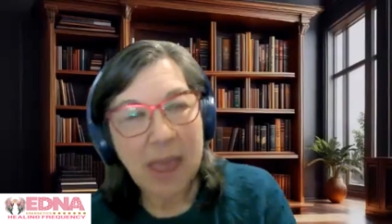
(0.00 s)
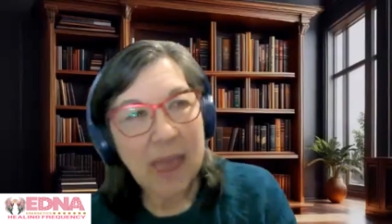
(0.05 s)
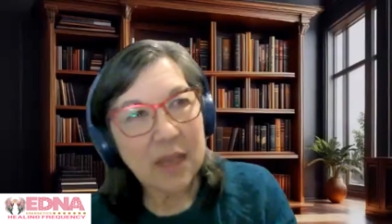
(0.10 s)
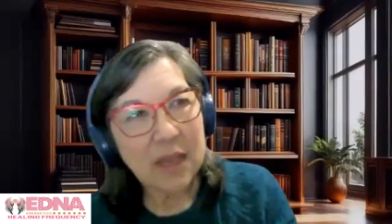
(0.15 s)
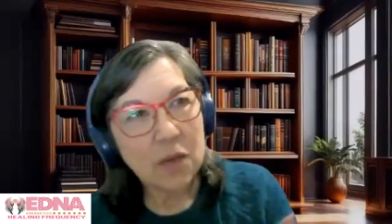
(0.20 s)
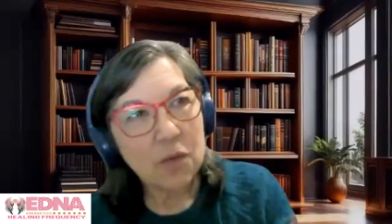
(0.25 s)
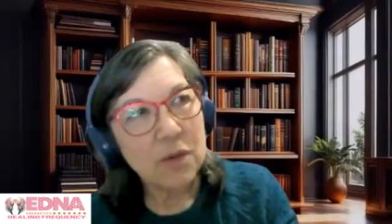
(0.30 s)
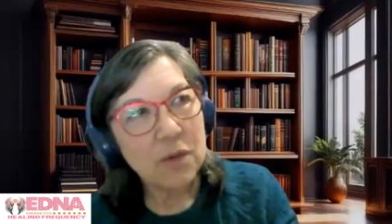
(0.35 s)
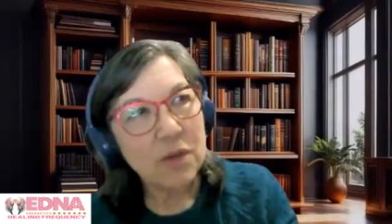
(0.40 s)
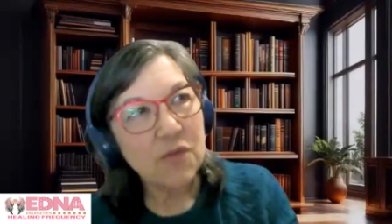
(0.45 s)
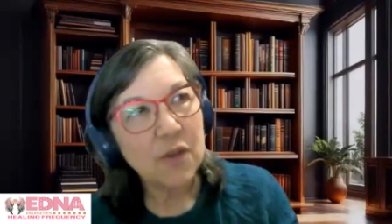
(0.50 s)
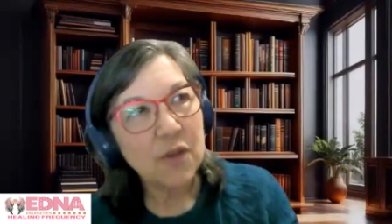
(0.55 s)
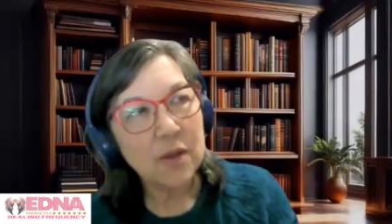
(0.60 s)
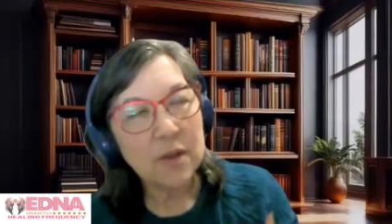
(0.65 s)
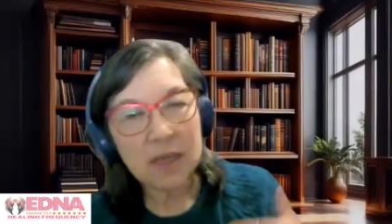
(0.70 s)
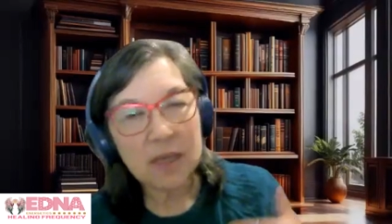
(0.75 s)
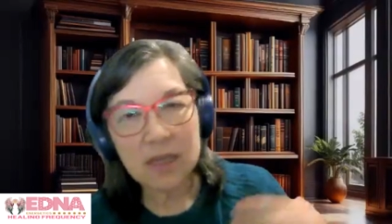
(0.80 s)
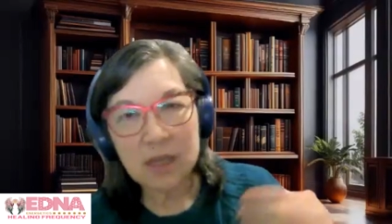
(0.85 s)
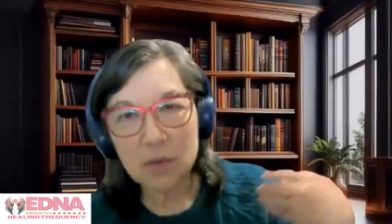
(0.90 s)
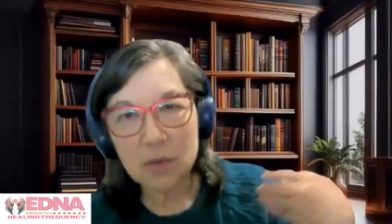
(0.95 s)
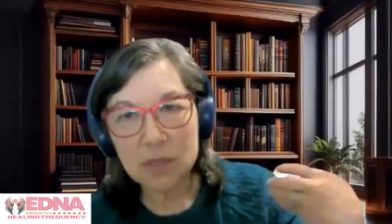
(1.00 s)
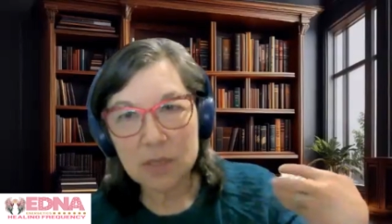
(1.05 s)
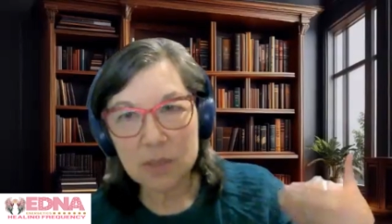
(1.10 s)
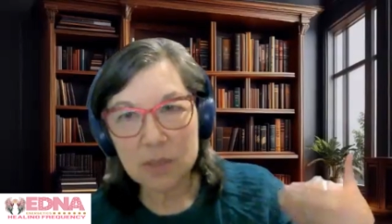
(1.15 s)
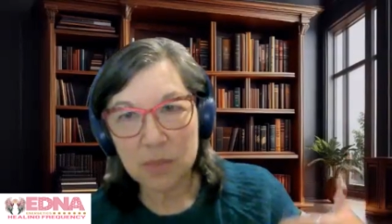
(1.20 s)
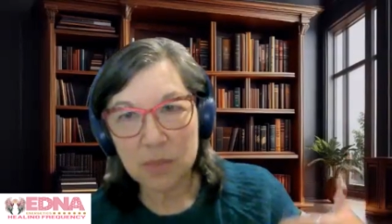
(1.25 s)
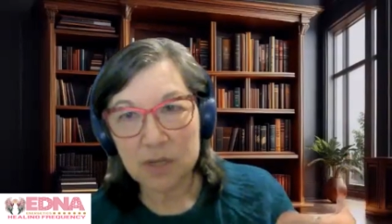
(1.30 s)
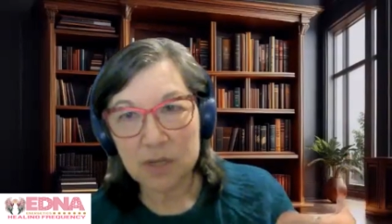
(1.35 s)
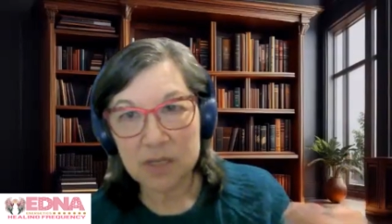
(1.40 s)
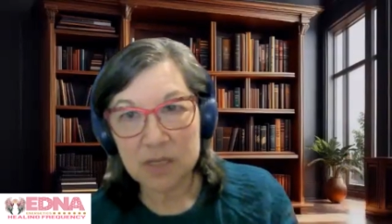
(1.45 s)
And I always felt like there
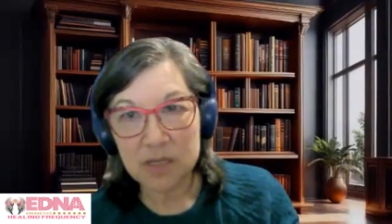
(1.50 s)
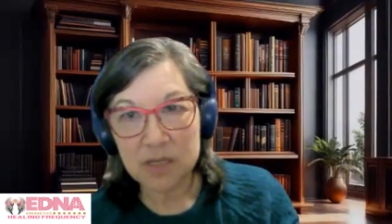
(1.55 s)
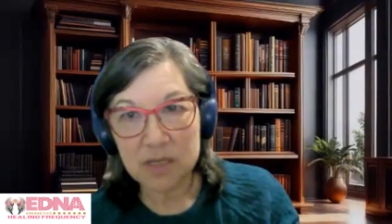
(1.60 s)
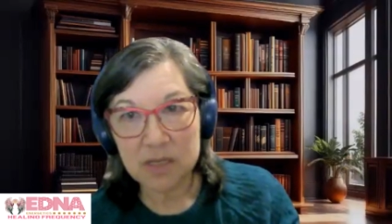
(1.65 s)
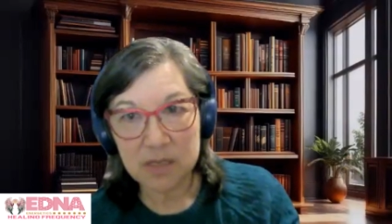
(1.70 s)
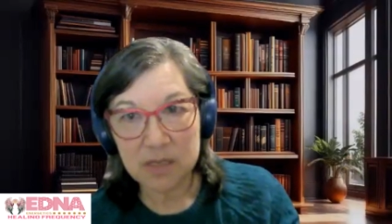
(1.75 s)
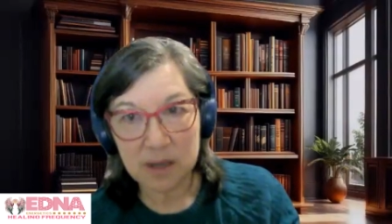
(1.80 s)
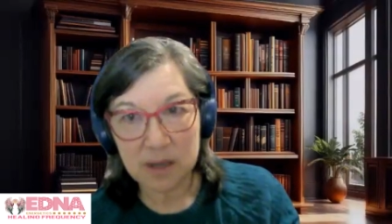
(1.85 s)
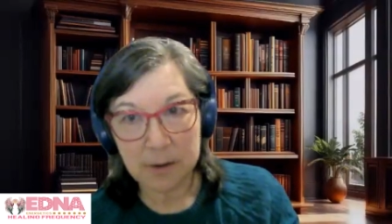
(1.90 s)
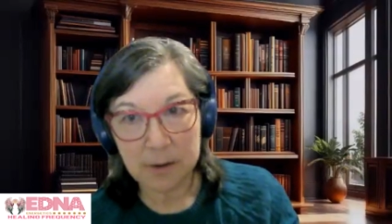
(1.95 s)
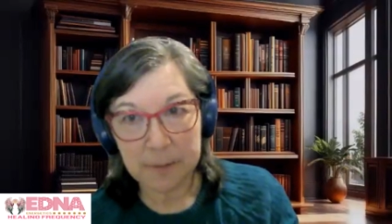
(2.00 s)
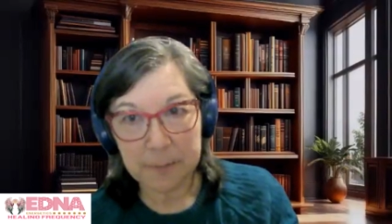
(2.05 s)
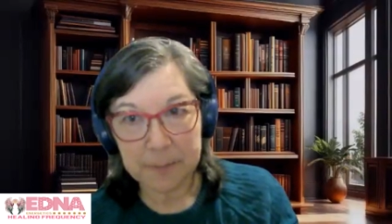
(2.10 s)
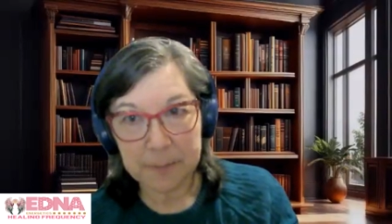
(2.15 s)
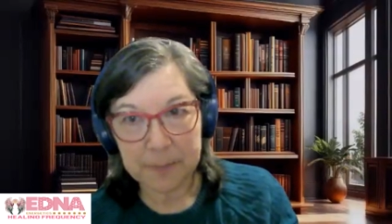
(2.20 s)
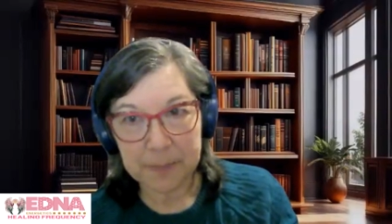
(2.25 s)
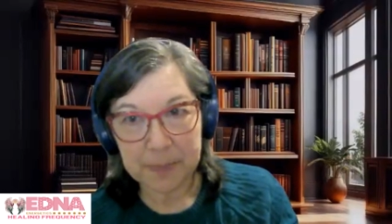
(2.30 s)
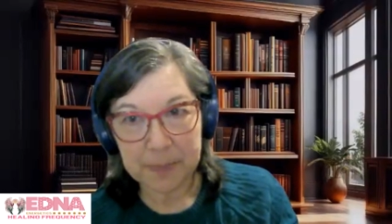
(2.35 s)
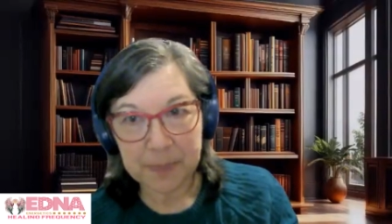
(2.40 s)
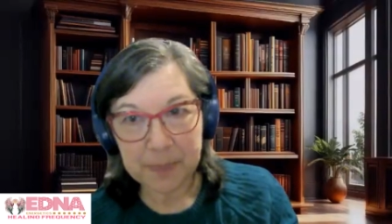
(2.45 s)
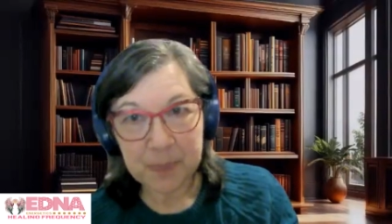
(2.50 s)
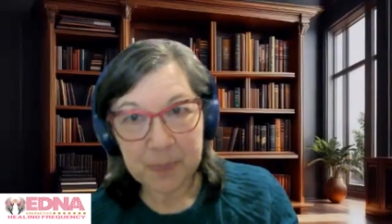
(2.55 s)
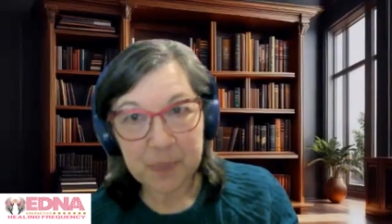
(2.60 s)
was a presence there.